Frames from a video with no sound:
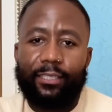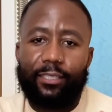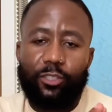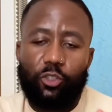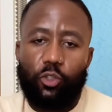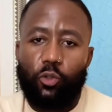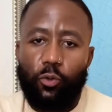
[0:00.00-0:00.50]
the
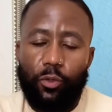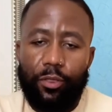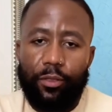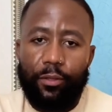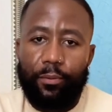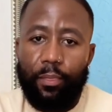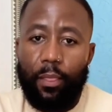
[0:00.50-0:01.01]
truth.
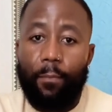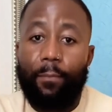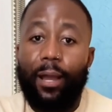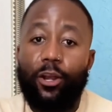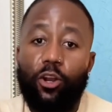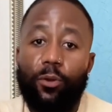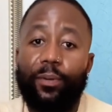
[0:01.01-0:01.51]

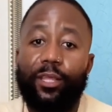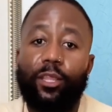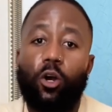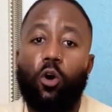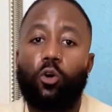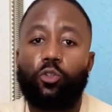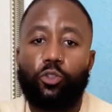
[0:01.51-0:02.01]
Might not be the
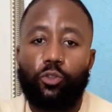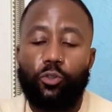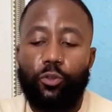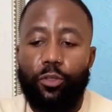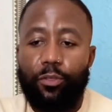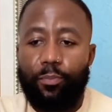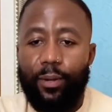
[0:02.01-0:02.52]
whole
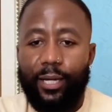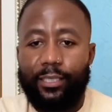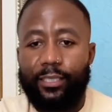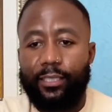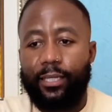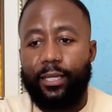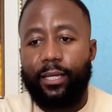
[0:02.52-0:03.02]
truth,
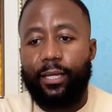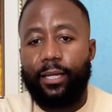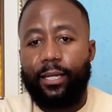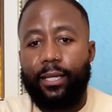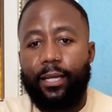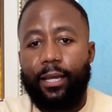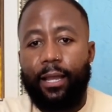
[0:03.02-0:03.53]
but
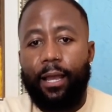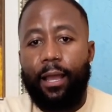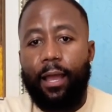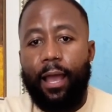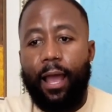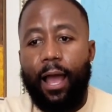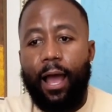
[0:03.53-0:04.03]

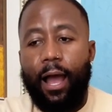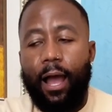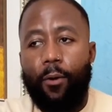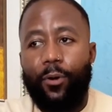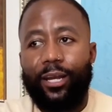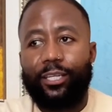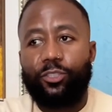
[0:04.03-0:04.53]
I
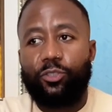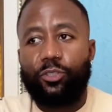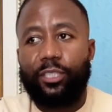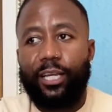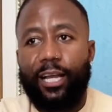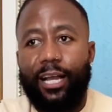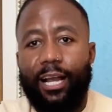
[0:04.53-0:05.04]
wanted to
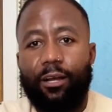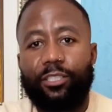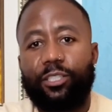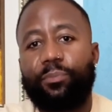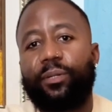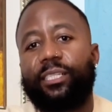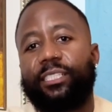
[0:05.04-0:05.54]
take
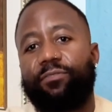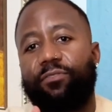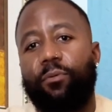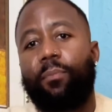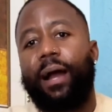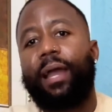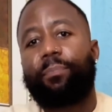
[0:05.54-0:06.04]
accountability for
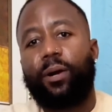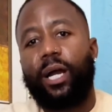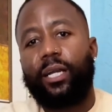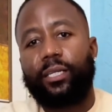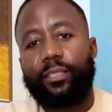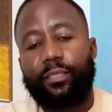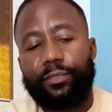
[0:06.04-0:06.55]
my part
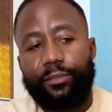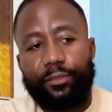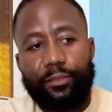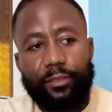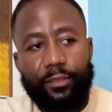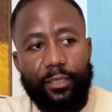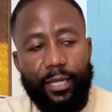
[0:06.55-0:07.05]

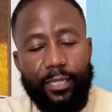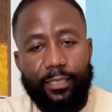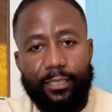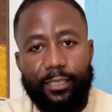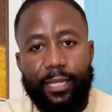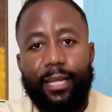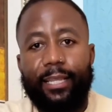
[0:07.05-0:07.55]
and
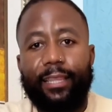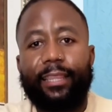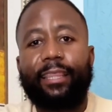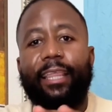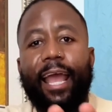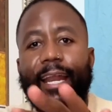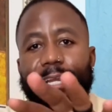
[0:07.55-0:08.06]
say
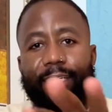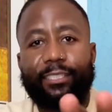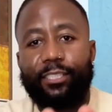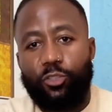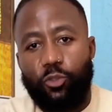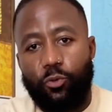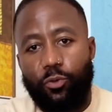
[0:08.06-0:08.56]
that is the
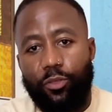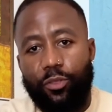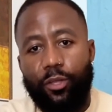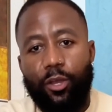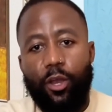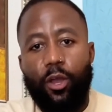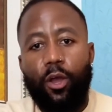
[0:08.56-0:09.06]
truth
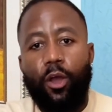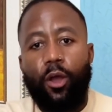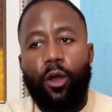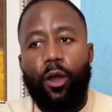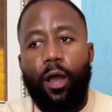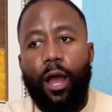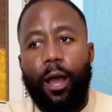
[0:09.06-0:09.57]

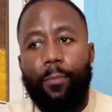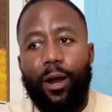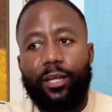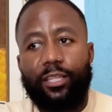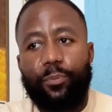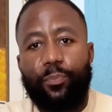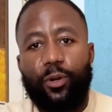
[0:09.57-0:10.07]

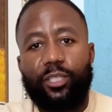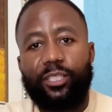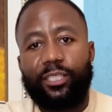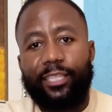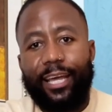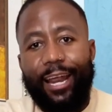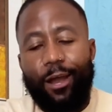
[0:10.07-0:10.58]
about the
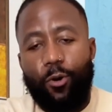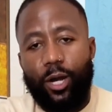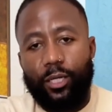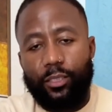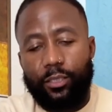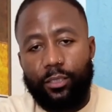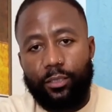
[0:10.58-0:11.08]
person that I
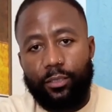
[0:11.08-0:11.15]
was.